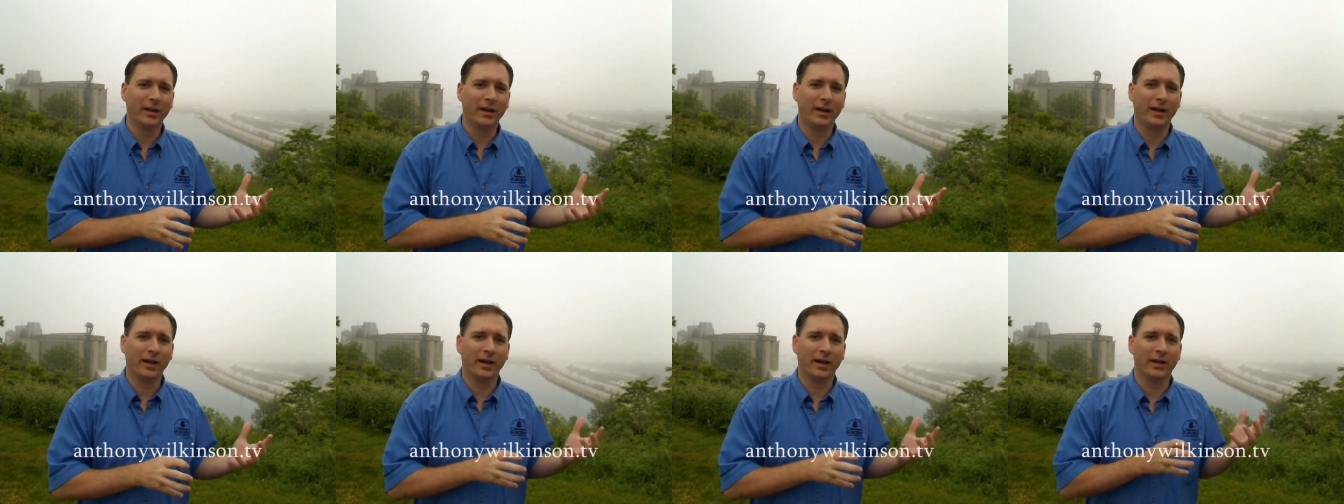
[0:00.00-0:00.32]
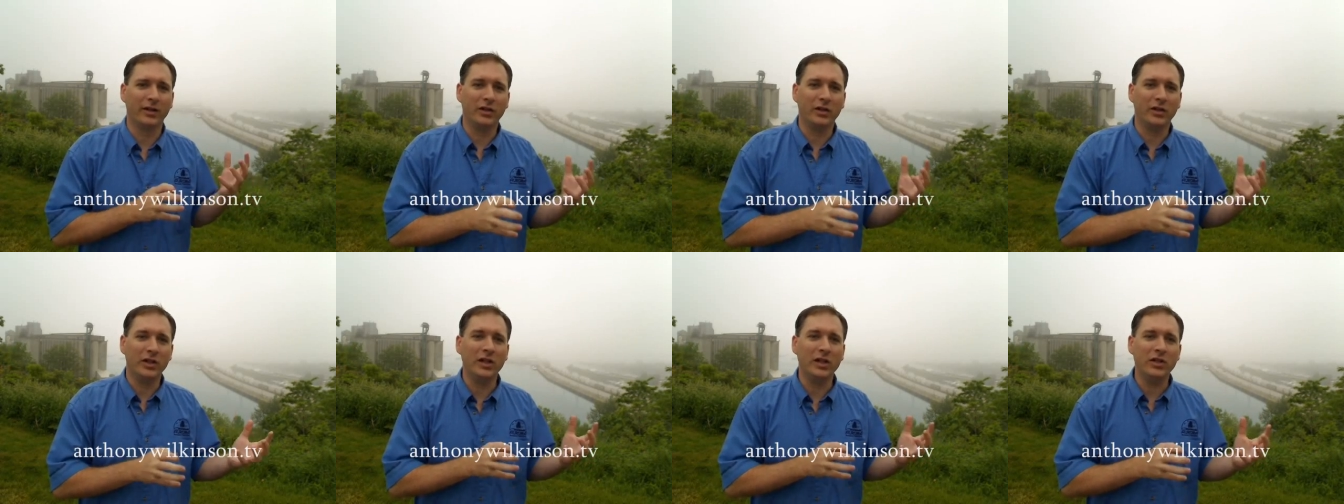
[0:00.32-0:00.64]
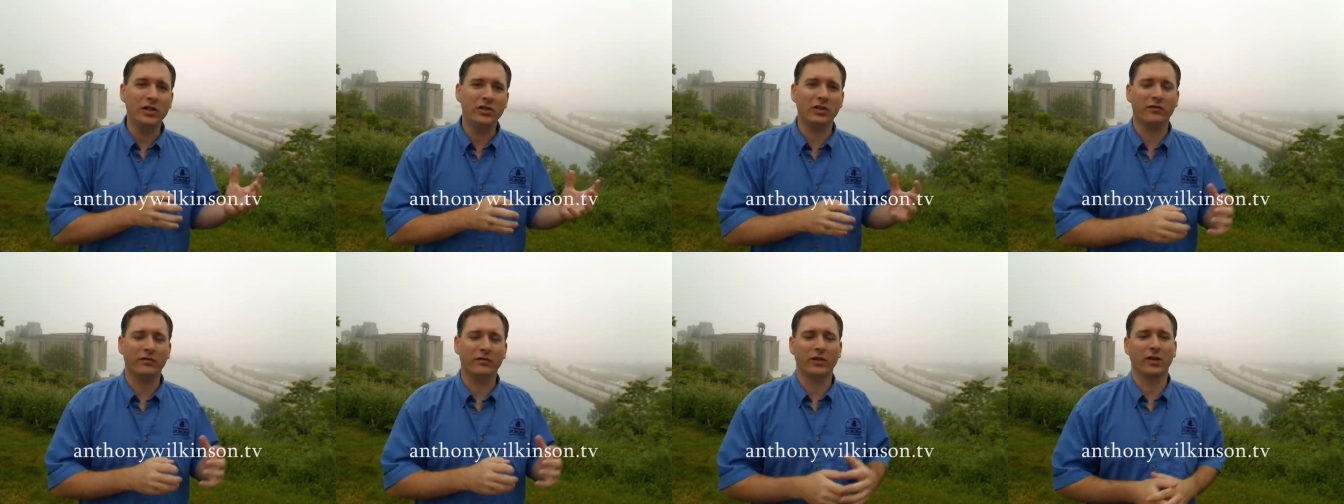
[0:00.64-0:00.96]
uh,
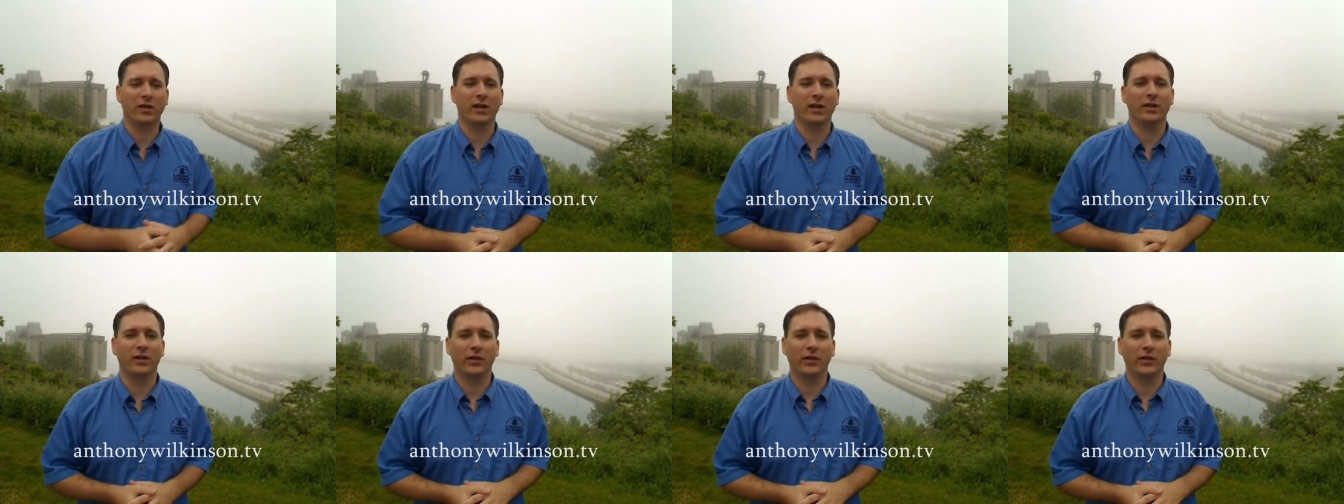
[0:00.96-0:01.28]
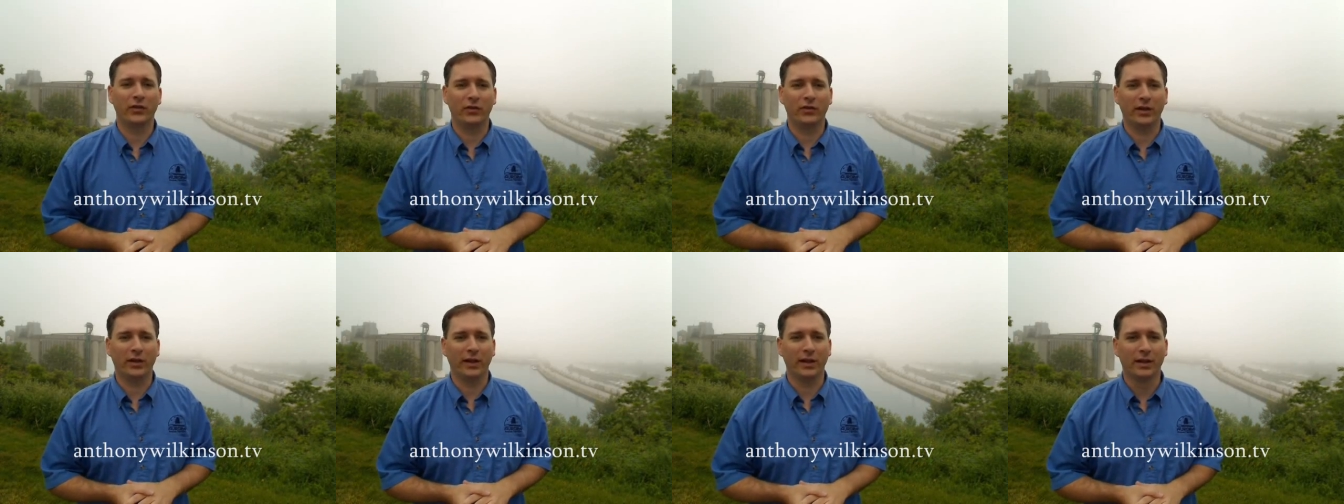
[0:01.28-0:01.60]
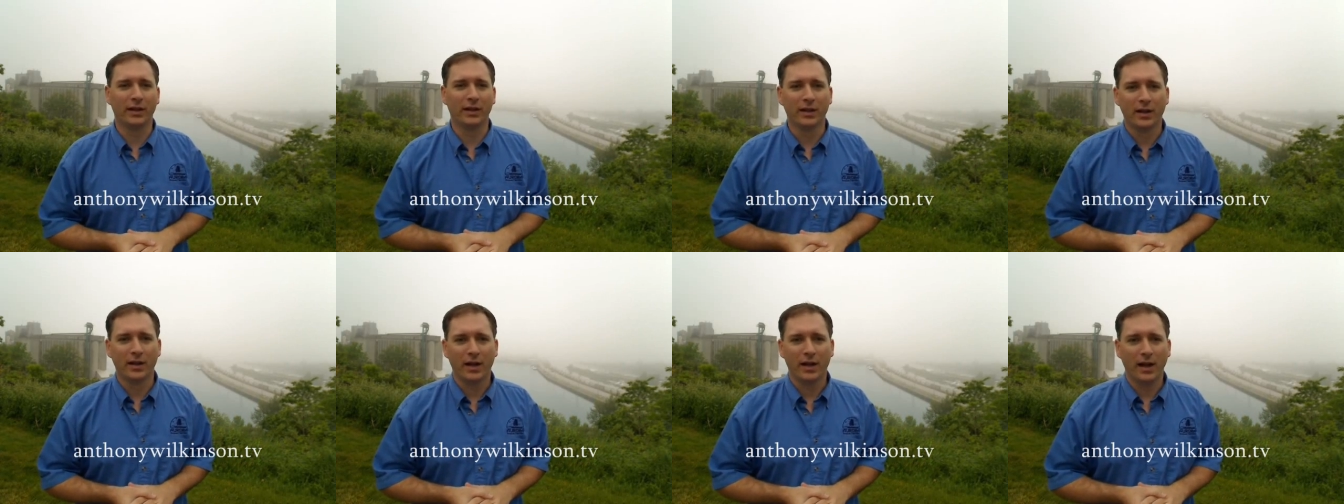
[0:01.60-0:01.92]
niche of your industry
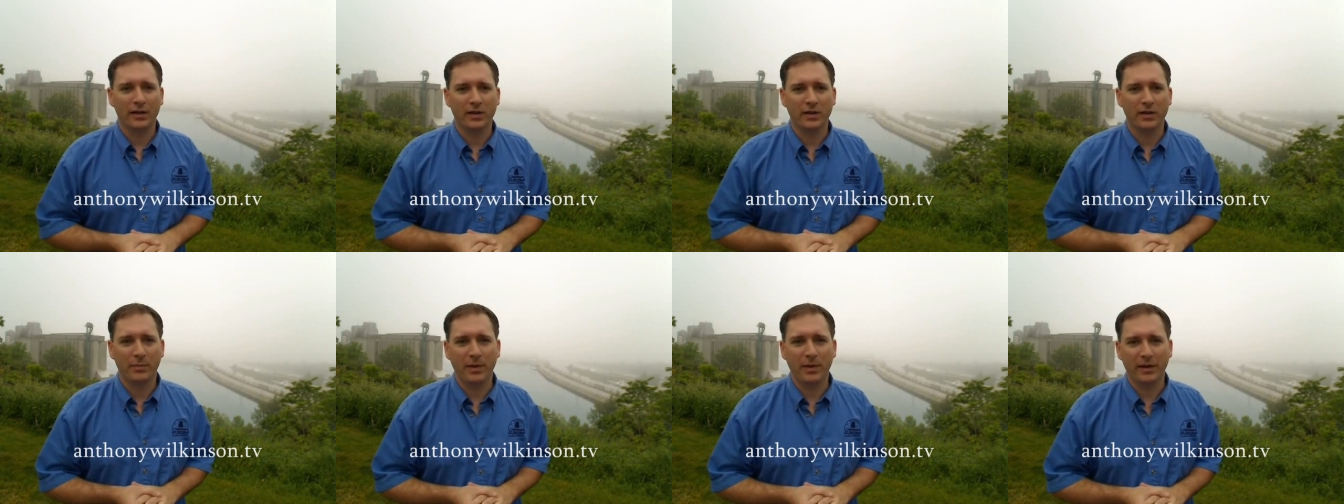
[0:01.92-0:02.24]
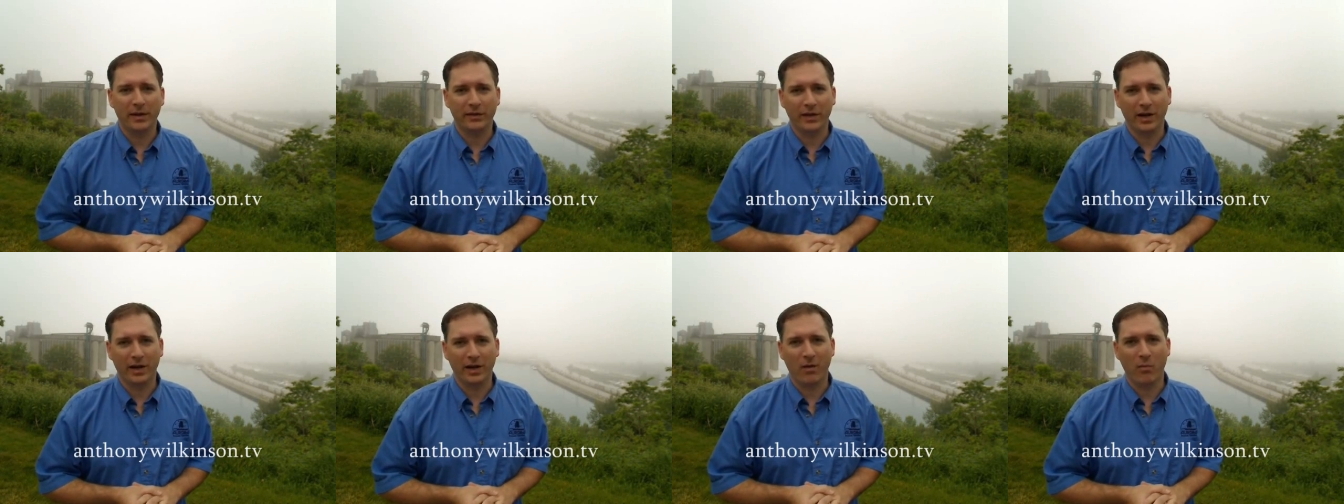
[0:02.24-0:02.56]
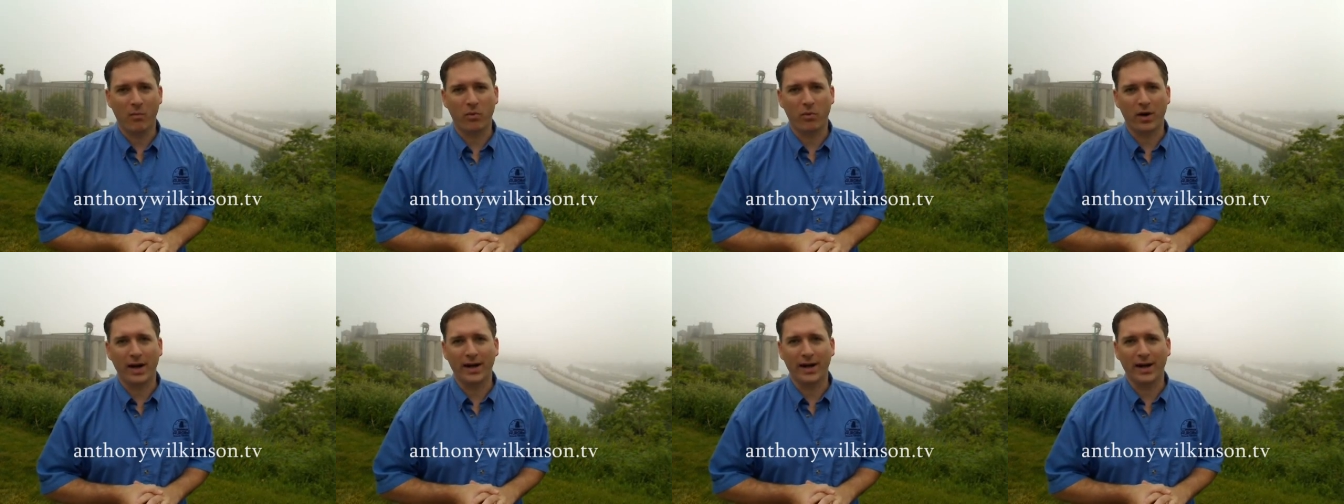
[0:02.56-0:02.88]
to pick their
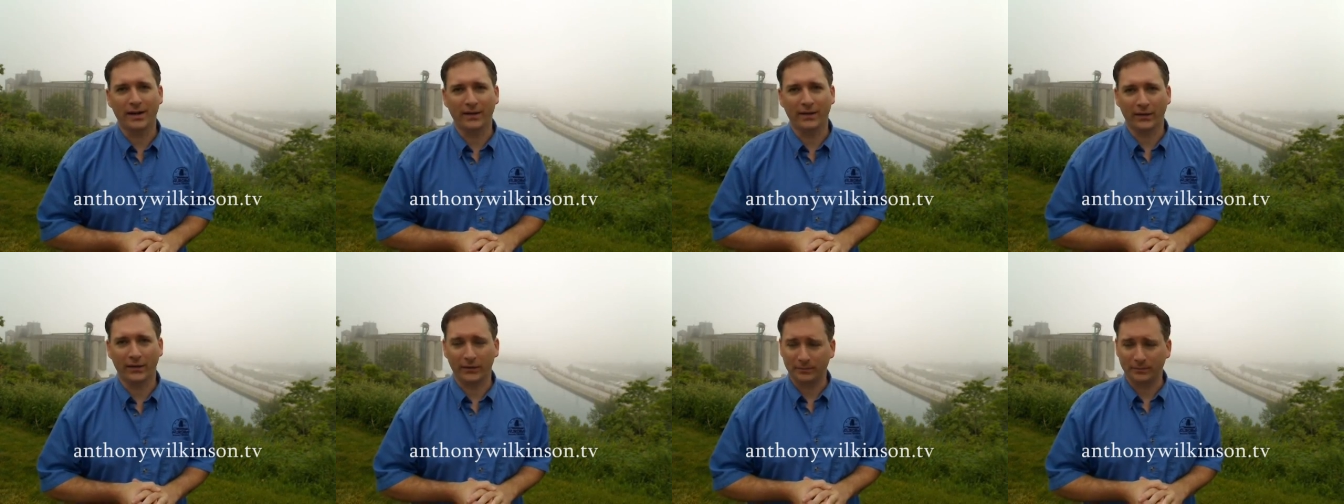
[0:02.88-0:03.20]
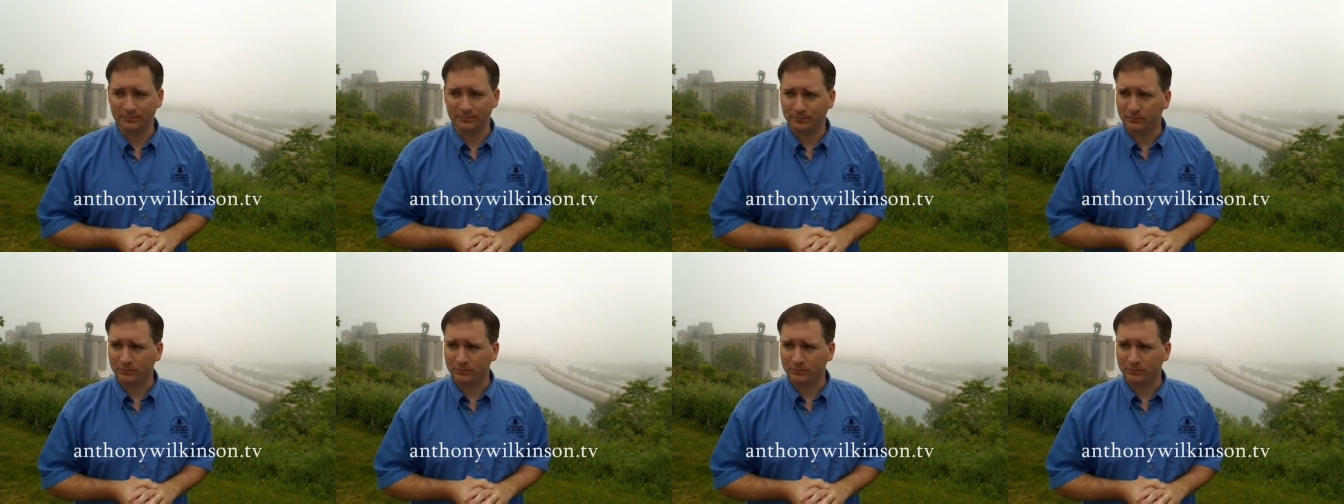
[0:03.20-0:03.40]
brains.